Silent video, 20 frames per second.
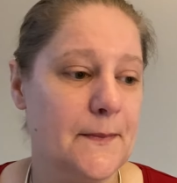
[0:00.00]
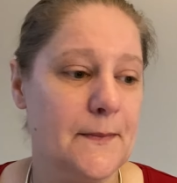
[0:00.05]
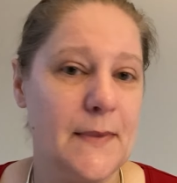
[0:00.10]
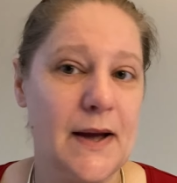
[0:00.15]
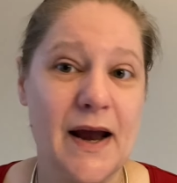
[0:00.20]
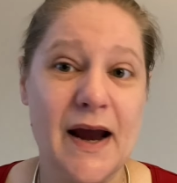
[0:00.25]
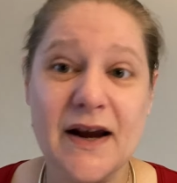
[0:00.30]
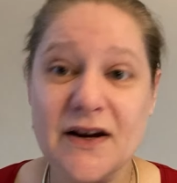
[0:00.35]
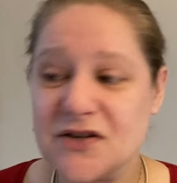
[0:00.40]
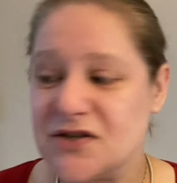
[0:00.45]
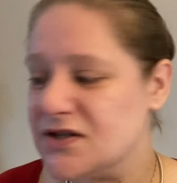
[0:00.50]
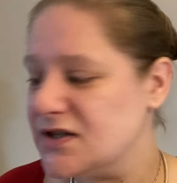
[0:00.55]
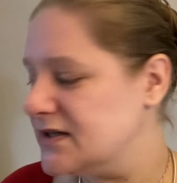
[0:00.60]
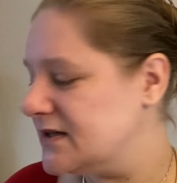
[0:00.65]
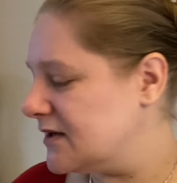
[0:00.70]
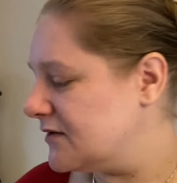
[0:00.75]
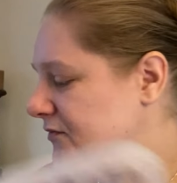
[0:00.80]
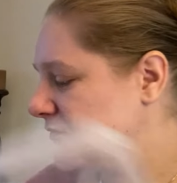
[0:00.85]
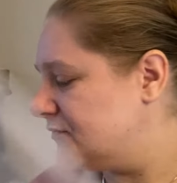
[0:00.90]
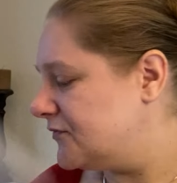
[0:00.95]
Actually,
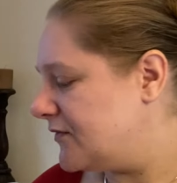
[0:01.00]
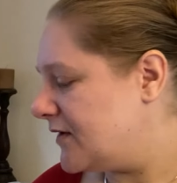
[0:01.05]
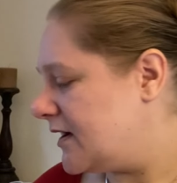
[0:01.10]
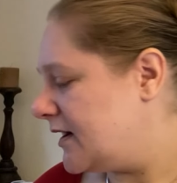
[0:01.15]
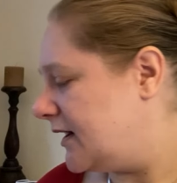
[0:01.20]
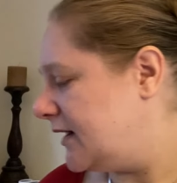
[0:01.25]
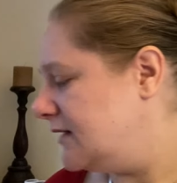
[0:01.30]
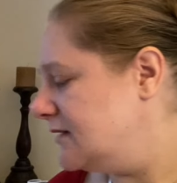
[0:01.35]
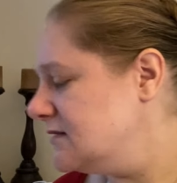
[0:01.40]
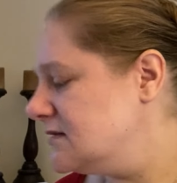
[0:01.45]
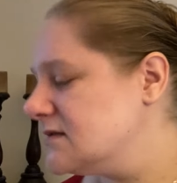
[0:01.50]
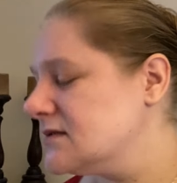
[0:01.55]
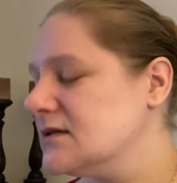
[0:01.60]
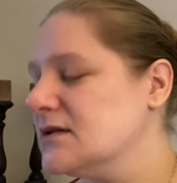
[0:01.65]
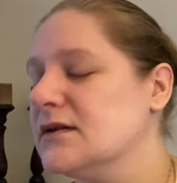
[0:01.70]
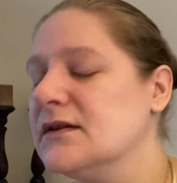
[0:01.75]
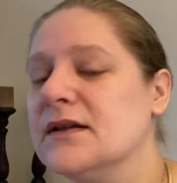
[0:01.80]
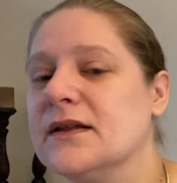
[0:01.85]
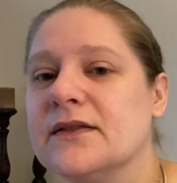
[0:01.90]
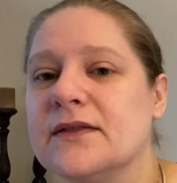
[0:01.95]
I find
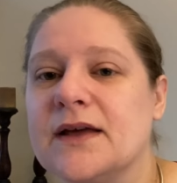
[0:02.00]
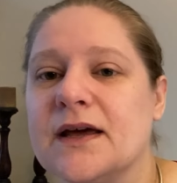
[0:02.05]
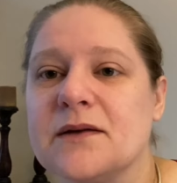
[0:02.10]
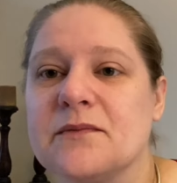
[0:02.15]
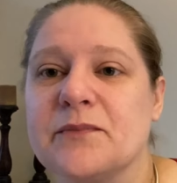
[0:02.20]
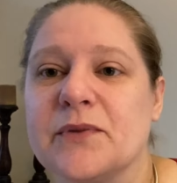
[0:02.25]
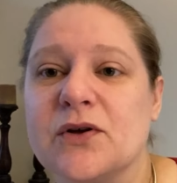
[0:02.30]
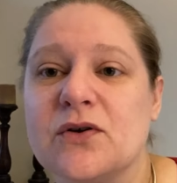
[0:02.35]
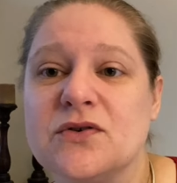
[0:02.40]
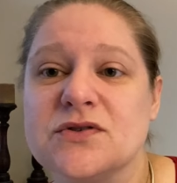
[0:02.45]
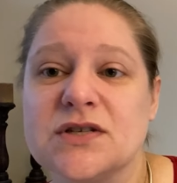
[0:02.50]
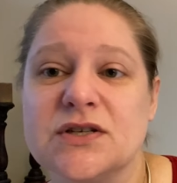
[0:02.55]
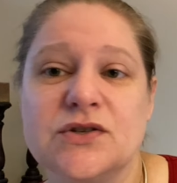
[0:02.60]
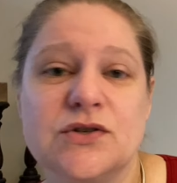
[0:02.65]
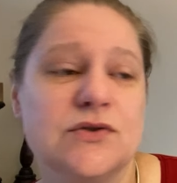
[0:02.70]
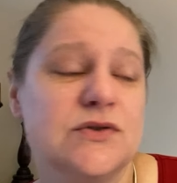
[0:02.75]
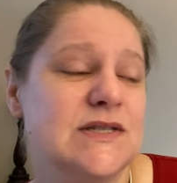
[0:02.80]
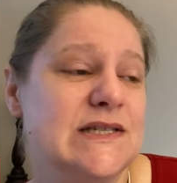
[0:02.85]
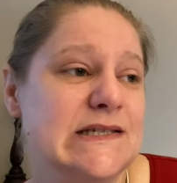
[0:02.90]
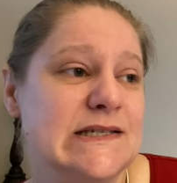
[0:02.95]
that because I
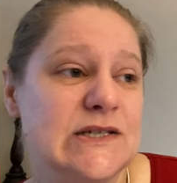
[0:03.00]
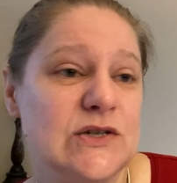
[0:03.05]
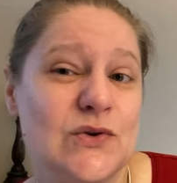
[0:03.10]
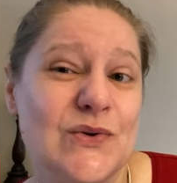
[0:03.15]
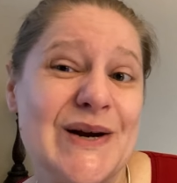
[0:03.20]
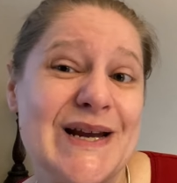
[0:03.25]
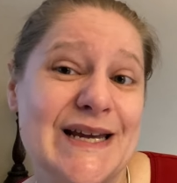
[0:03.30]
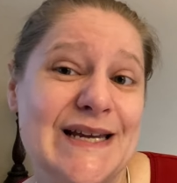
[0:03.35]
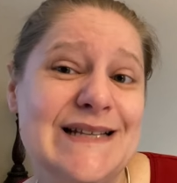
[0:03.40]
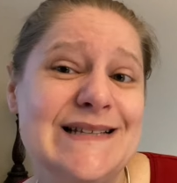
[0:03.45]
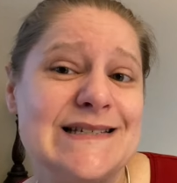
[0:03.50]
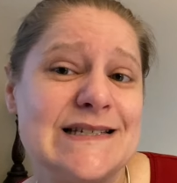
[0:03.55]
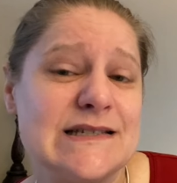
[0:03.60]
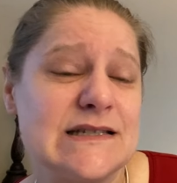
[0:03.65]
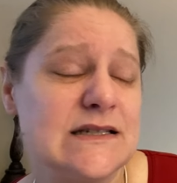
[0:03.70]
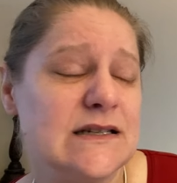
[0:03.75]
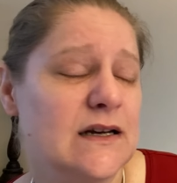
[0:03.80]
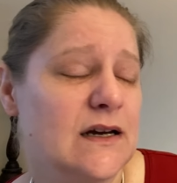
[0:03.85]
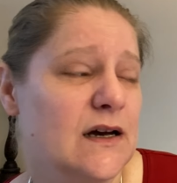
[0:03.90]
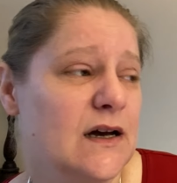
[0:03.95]
use these
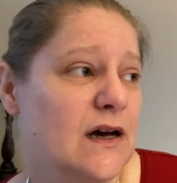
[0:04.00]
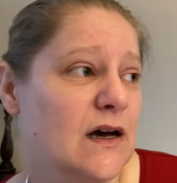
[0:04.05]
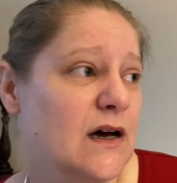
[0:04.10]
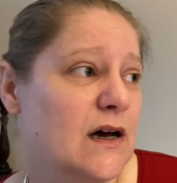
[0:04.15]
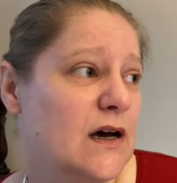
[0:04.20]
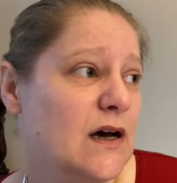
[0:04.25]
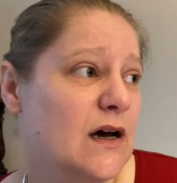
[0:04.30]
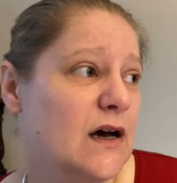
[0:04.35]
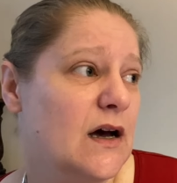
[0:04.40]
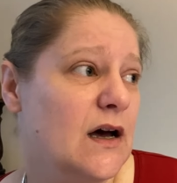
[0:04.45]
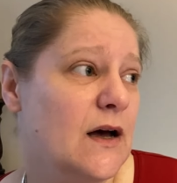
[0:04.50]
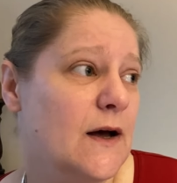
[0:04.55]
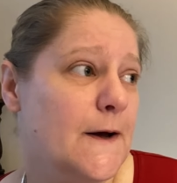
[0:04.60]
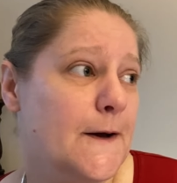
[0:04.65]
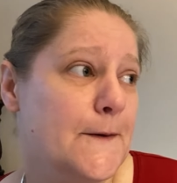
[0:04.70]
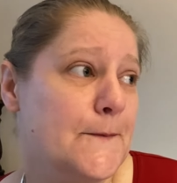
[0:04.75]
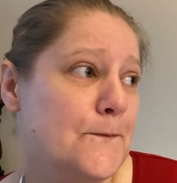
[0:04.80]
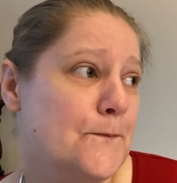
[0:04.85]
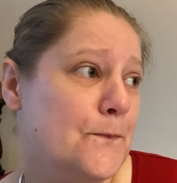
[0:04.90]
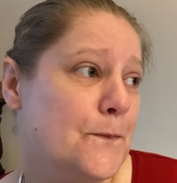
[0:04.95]
crates,
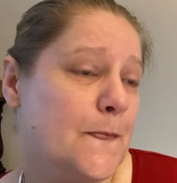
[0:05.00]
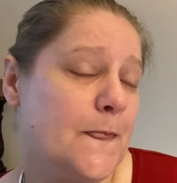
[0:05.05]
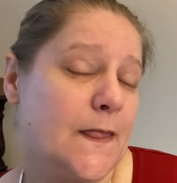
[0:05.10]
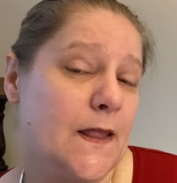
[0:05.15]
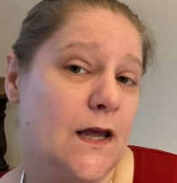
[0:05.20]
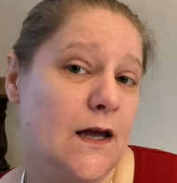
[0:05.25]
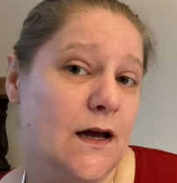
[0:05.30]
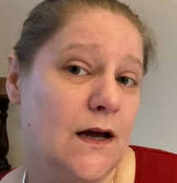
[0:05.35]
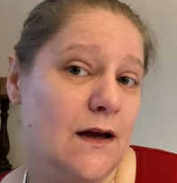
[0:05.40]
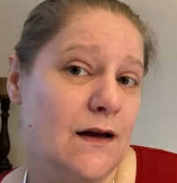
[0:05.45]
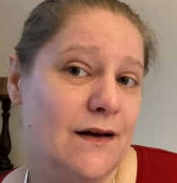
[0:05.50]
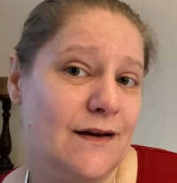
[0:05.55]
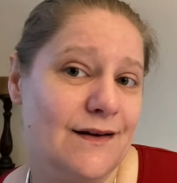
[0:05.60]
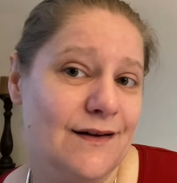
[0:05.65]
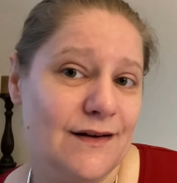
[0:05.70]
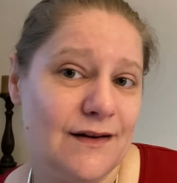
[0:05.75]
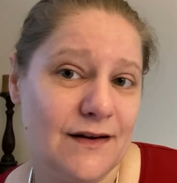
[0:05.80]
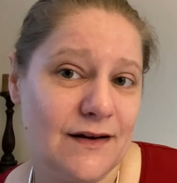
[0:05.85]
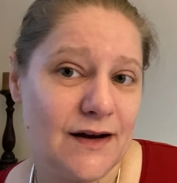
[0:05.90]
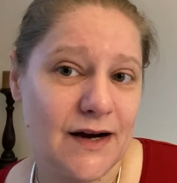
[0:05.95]

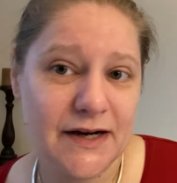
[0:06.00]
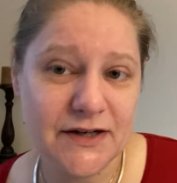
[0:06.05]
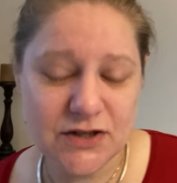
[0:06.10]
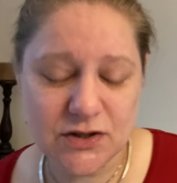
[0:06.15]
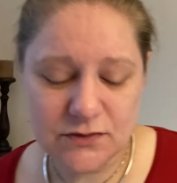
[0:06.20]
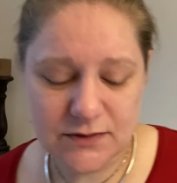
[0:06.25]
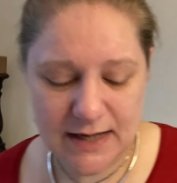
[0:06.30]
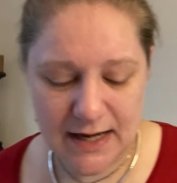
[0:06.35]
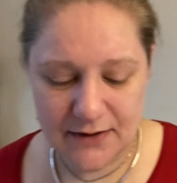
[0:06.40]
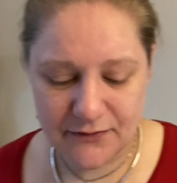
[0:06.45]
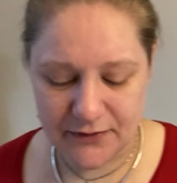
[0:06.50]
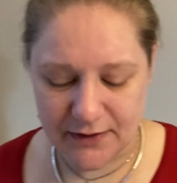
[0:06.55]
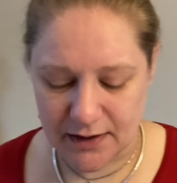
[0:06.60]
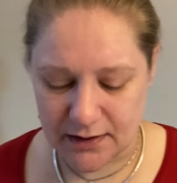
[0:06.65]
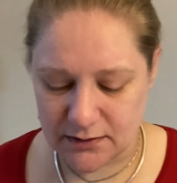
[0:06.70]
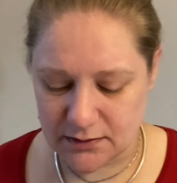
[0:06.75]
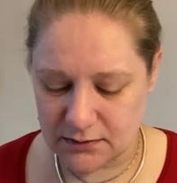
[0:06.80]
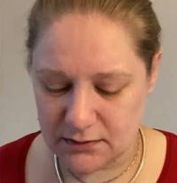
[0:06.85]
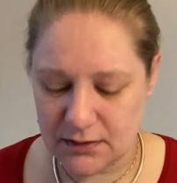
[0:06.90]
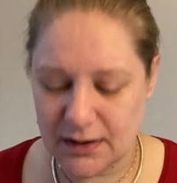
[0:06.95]
I don't have
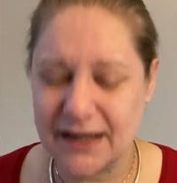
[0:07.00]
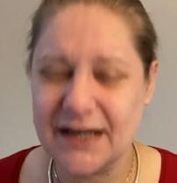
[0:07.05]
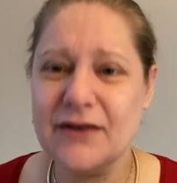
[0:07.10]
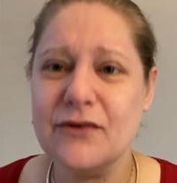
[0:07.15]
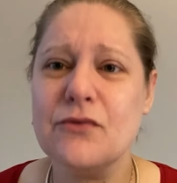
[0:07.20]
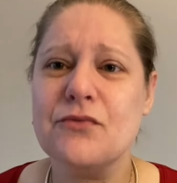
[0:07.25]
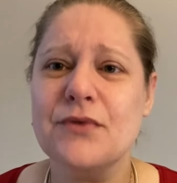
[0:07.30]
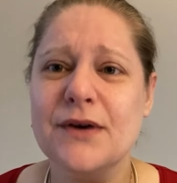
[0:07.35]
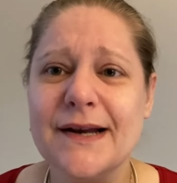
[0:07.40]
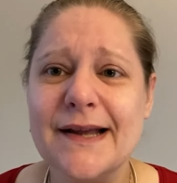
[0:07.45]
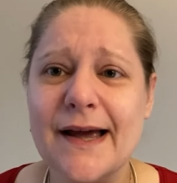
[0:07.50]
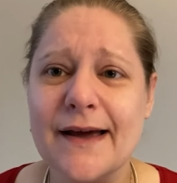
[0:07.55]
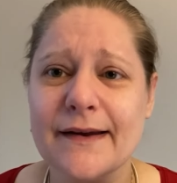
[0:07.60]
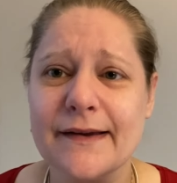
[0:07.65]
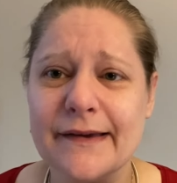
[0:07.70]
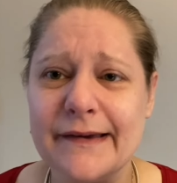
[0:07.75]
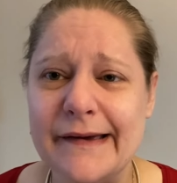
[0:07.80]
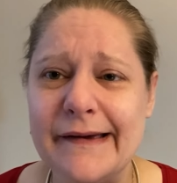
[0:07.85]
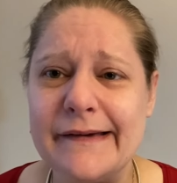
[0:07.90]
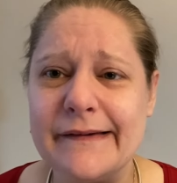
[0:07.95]
that. I never really had a
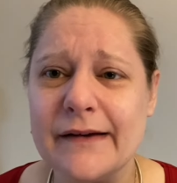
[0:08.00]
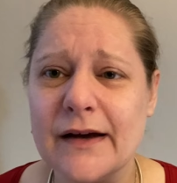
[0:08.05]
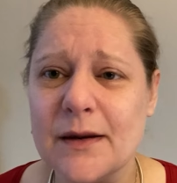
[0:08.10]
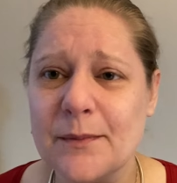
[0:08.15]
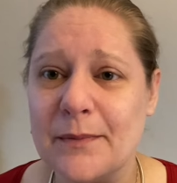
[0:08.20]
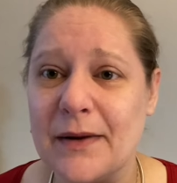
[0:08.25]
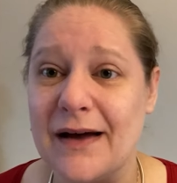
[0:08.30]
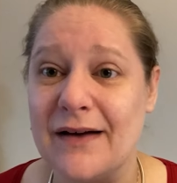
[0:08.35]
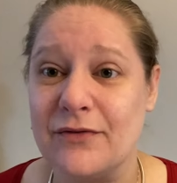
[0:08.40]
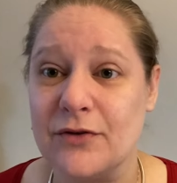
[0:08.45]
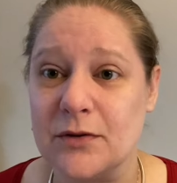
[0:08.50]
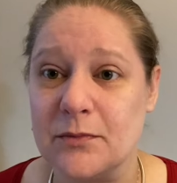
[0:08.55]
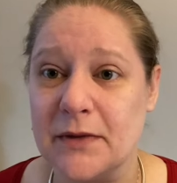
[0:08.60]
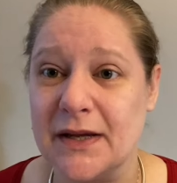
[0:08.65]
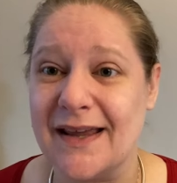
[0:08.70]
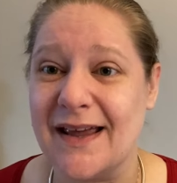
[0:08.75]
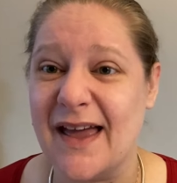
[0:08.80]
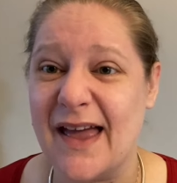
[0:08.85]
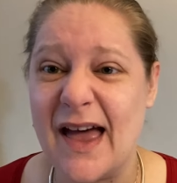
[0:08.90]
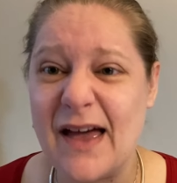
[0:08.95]
cake yarn bath on
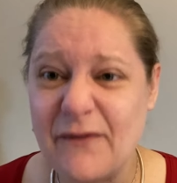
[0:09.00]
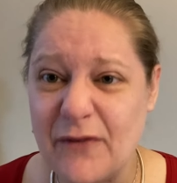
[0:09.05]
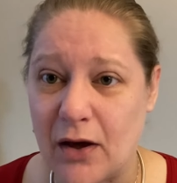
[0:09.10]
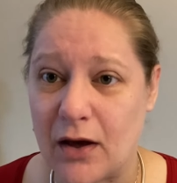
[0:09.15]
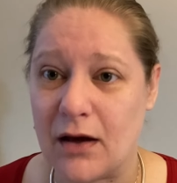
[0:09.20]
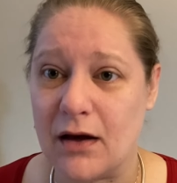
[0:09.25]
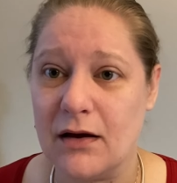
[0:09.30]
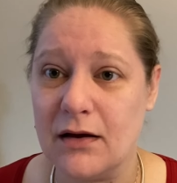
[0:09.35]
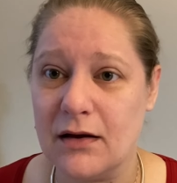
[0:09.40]
me, ever,